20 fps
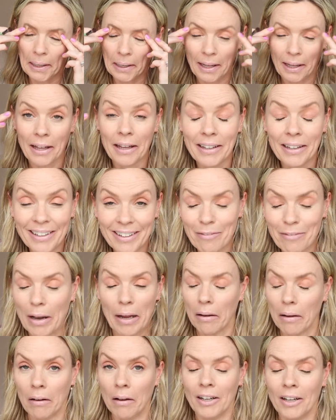I'm
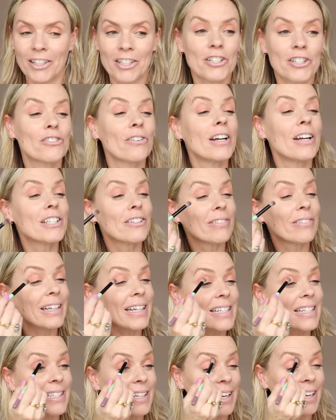not trying to
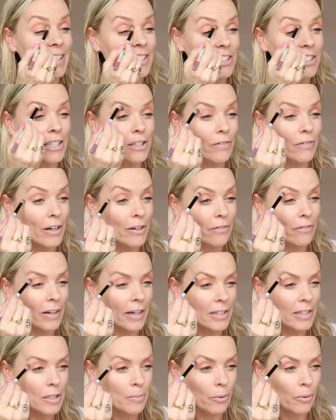release it. It's just very
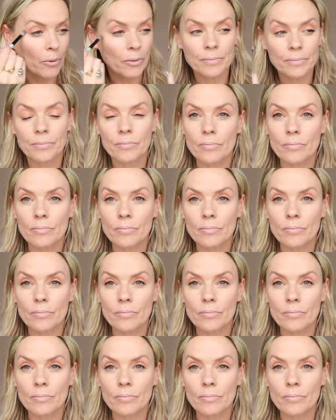flexible.